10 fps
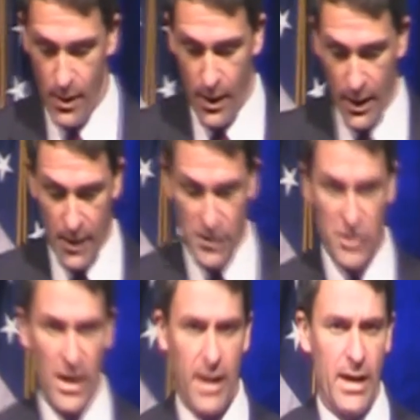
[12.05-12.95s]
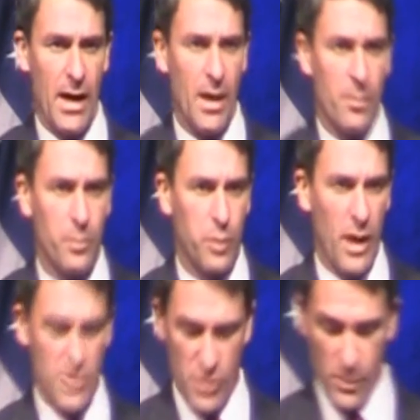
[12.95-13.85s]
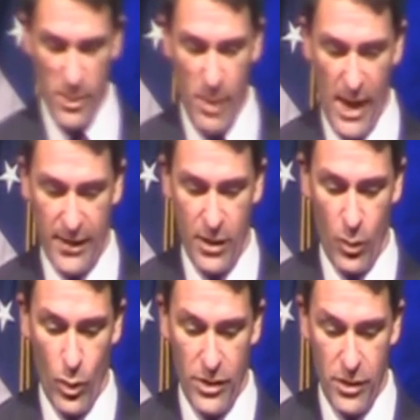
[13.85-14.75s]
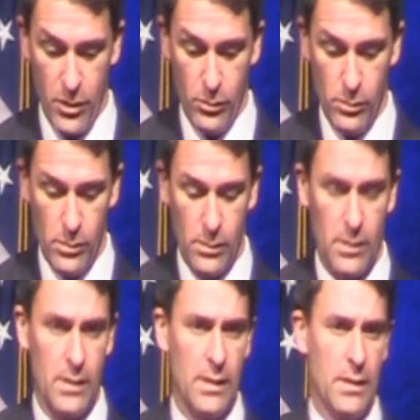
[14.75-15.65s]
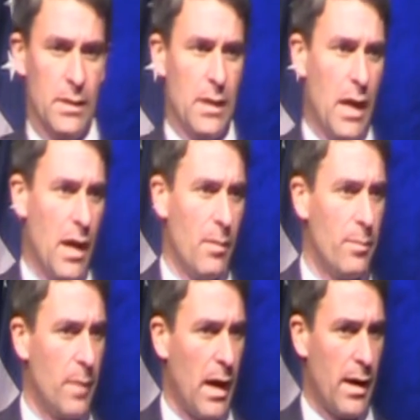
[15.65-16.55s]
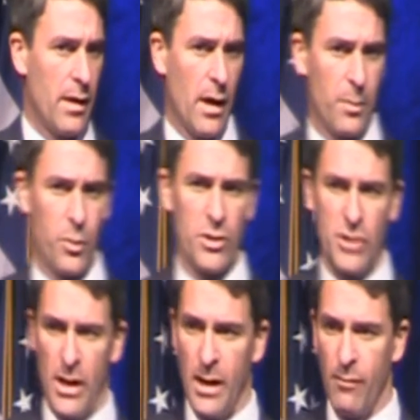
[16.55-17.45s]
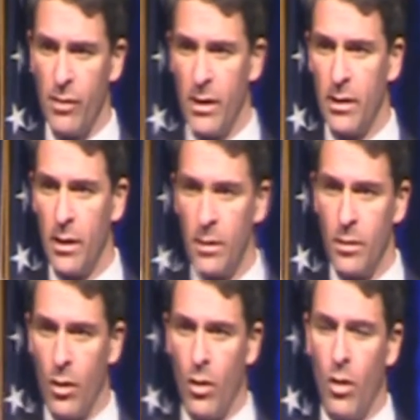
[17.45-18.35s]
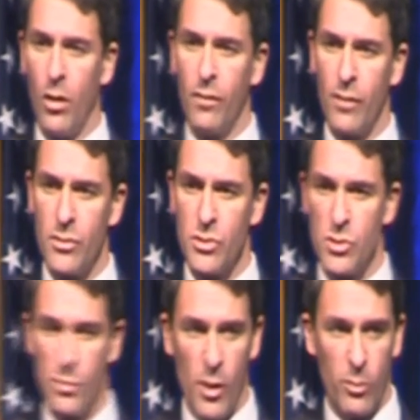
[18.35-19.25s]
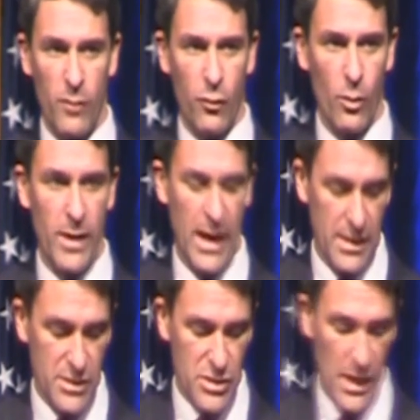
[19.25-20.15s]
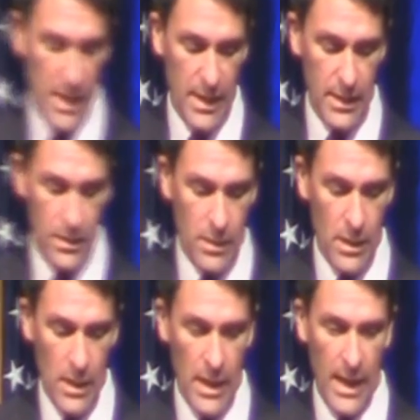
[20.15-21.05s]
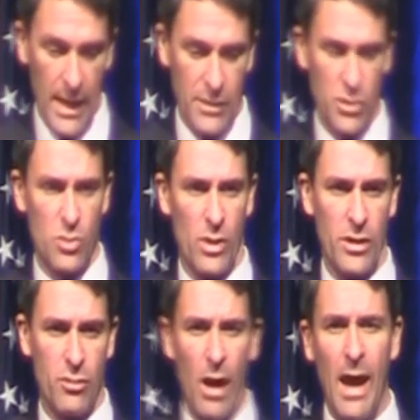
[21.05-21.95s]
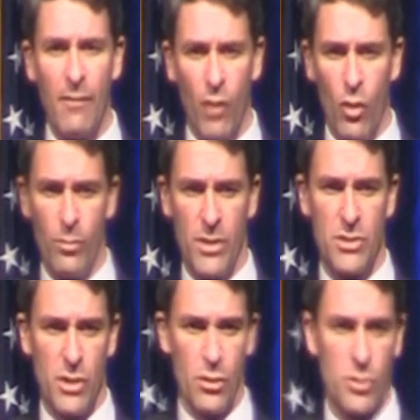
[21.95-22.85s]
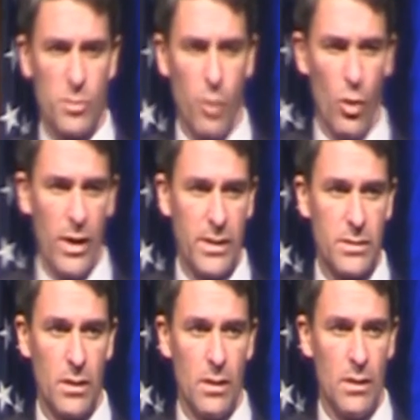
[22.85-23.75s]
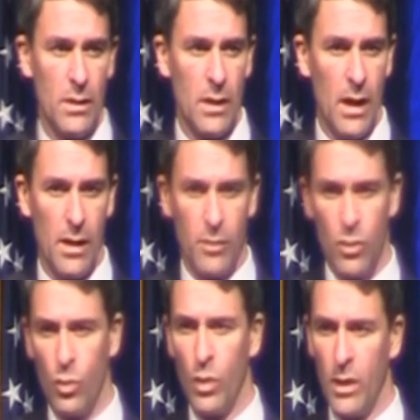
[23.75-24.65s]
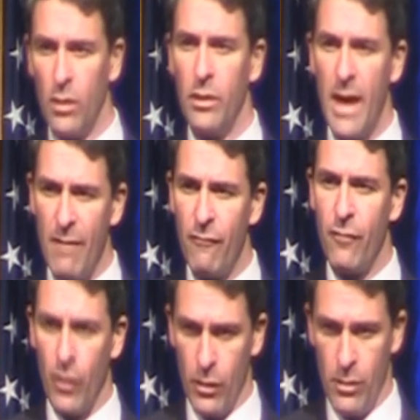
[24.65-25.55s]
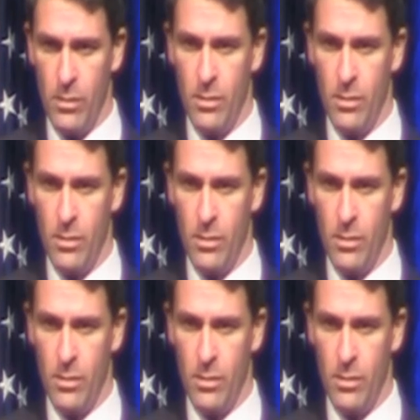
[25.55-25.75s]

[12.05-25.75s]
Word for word: It is a uh, pleasure to be back here with you. Um, I, I, appreciate everything that all of those who spoke before me had to say, and, and I just want to drive home this year's point. Uh, you will never